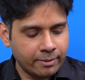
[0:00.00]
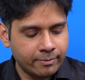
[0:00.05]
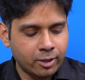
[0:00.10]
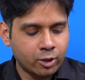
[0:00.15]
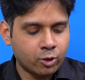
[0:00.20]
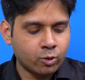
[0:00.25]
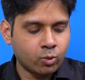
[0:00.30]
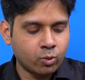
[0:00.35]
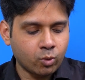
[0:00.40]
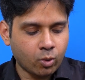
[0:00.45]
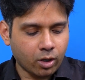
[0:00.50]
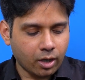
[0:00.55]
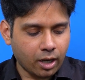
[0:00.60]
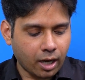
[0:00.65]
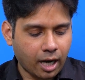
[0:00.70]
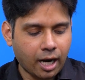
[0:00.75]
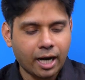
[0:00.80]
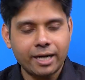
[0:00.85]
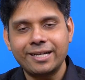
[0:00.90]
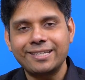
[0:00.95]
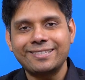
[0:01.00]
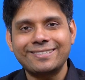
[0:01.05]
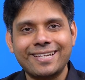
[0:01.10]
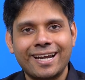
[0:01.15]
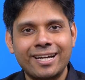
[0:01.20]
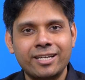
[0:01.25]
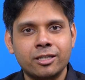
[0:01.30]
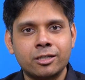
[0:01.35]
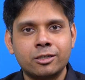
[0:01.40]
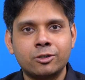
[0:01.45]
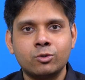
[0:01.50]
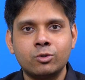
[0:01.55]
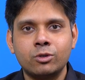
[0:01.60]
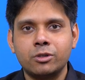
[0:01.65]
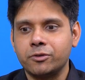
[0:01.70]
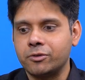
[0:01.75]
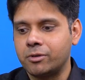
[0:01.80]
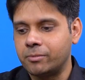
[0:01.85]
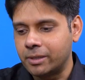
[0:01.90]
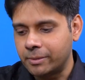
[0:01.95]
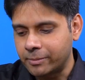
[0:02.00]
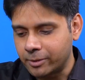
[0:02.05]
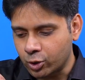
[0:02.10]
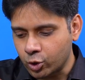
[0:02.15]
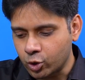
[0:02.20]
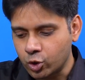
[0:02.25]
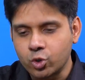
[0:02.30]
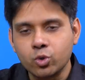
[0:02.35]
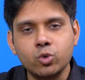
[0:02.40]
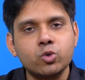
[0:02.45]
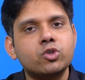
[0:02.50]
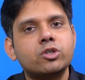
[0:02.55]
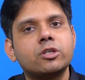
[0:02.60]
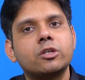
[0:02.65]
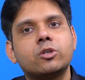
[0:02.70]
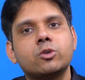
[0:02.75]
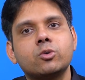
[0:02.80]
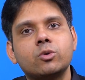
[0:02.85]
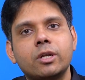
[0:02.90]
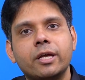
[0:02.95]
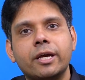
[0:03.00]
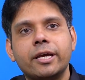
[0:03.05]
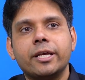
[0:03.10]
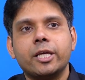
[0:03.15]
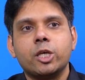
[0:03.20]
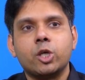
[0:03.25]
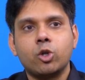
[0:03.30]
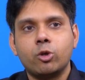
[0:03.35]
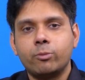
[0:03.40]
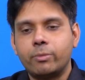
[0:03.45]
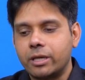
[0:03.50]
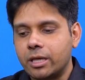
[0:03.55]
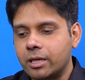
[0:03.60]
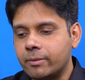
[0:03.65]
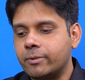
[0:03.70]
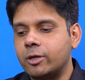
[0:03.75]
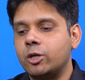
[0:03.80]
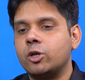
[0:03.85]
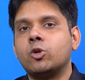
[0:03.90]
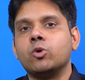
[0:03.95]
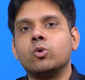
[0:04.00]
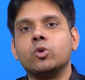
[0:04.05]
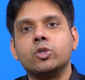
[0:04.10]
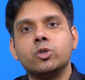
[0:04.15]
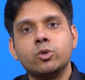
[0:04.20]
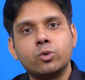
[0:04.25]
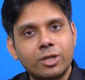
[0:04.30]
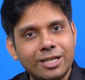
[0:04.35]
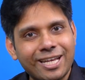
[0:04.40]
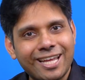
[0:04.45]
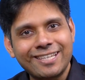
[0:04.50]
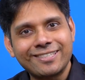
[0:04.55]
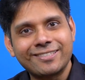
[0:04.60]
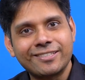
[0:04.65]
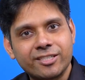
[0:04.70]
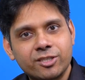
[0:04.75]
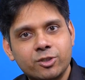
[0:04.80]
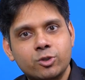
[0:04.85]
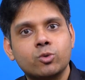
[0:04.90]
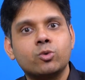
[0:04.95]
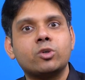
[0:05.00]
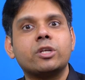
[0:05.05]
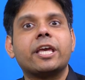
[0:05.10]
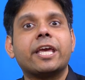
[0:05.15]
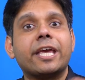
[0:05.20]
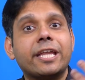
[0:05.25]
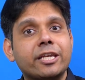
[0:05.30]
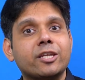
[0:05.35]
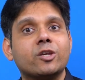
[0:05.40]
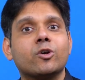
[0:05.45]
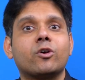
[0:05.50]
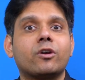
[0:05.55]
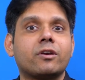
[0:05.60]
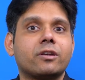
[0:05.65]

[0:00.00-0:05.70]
able to understand the tool, you'll be able to use the tool, you'll be able to utilize this tool in your